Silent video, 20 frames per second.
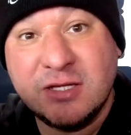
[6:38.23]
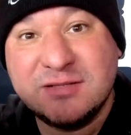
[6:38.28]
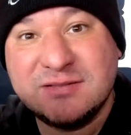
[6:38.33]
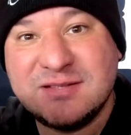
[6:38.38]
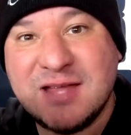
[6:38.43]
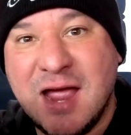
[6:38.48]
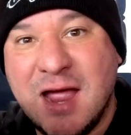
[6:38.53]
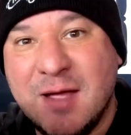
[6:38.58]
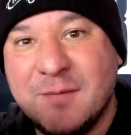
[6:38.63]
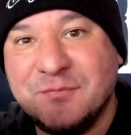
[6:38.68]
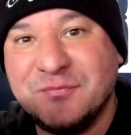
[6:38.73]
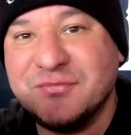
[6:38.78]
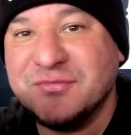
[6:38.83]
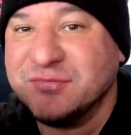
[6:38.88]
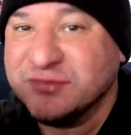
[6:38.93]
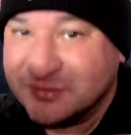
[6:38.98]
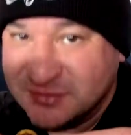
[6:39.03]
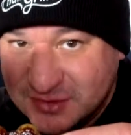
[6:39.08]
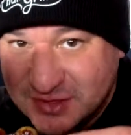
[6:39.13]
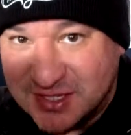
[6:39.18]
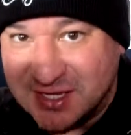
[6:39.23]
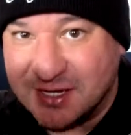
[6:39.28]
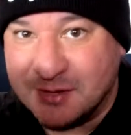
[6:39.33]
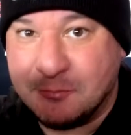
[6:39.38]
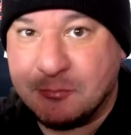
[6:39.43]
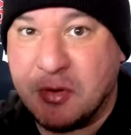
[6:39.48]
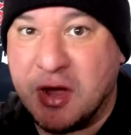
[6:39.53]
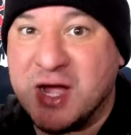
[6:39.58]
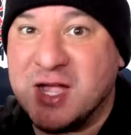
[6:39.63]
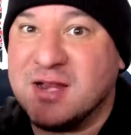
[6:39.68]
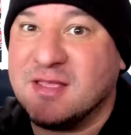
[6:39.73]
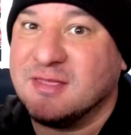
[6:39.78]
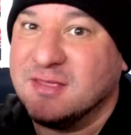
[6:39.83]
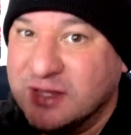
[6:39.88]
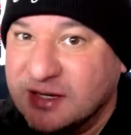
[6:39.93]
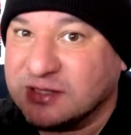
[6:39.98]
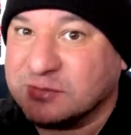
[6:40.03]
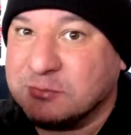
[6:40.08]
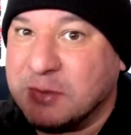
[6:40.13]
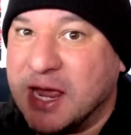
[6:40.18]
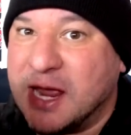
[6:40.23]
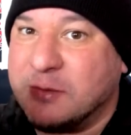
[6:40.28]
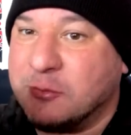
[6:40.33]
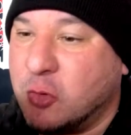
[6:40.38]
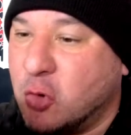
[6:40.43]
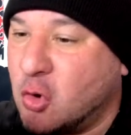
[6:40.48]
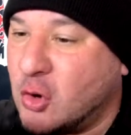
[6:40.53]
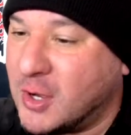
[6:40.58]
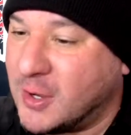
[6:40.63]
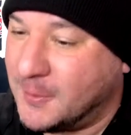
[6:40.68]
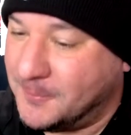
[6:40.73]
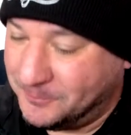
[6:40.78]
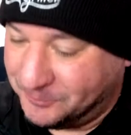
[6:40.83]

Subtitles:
Time to get a bite of this bad boy.